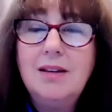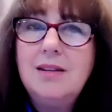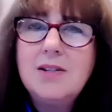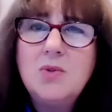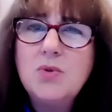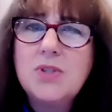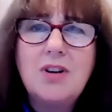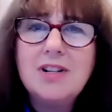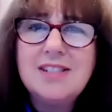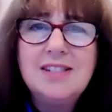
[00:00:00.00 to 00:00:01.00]
There's no
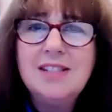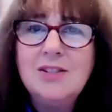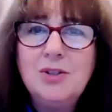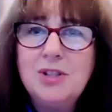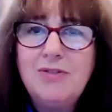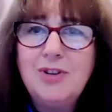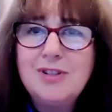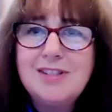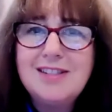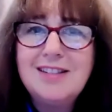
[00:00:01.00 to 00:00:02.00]
scarcity in the
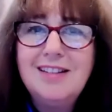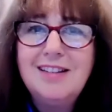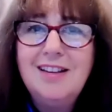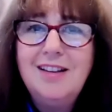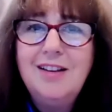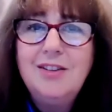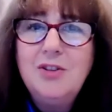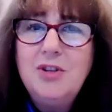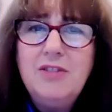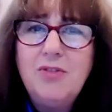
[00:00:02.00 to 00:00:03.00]
universe.
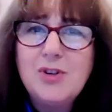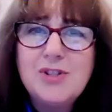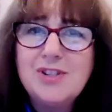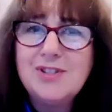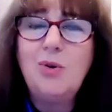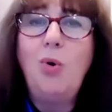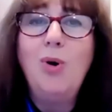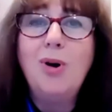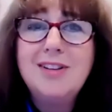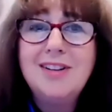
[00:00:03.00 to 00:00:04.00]
The universe doesn't
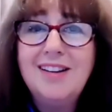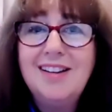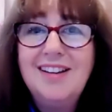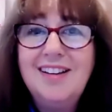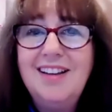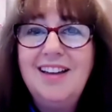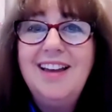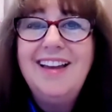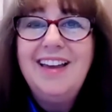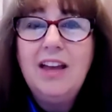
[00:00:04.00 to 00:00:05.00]
hoard.
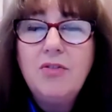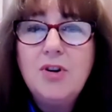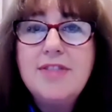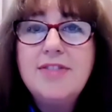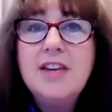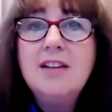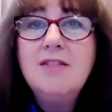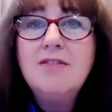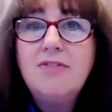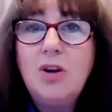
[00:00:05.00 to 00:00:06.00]

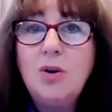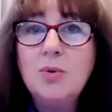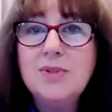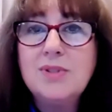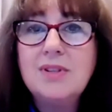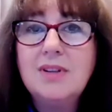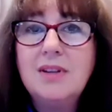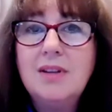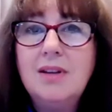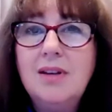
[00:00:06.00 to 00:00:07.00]
Everything flows.
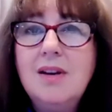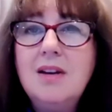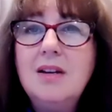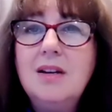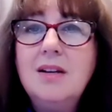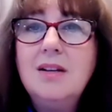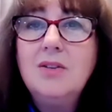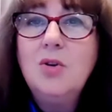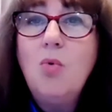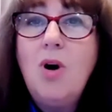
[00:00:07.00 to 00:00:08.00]

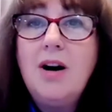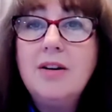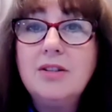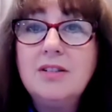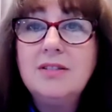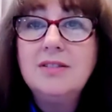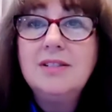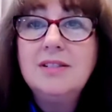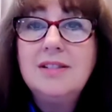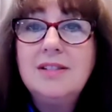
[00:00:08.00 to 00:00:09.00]
The water
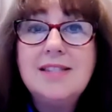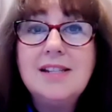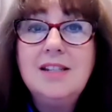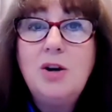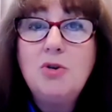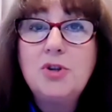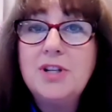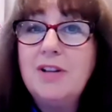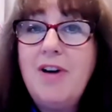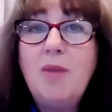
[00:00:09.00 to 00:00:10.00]
that's in the
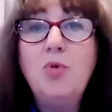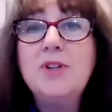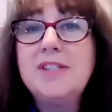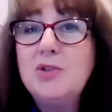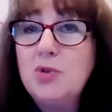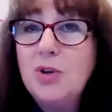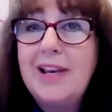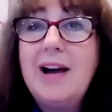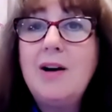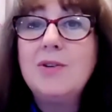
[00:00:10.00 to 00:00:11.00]
ocean evaporates into the
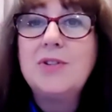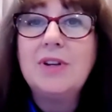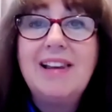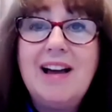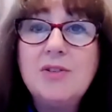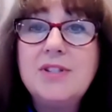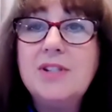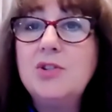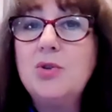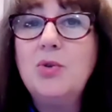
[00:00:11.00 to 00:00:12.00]
clouds
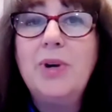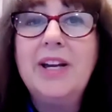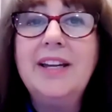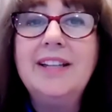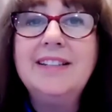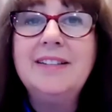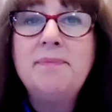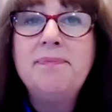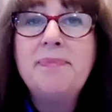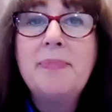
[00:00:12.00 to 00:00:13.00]
into the rain.
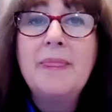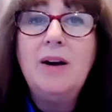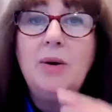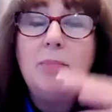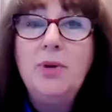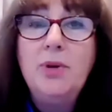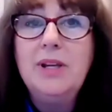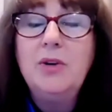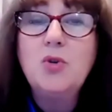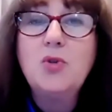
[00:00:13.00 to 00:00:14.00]

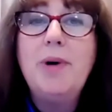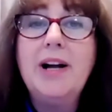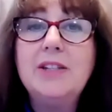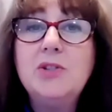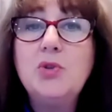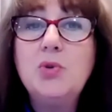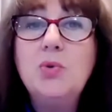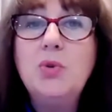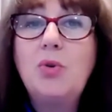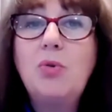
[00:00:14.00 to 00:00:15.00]
It goes back
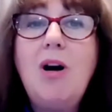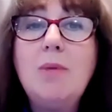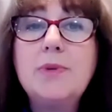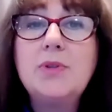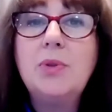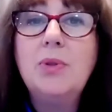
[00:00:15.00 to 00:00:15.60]
into the crops.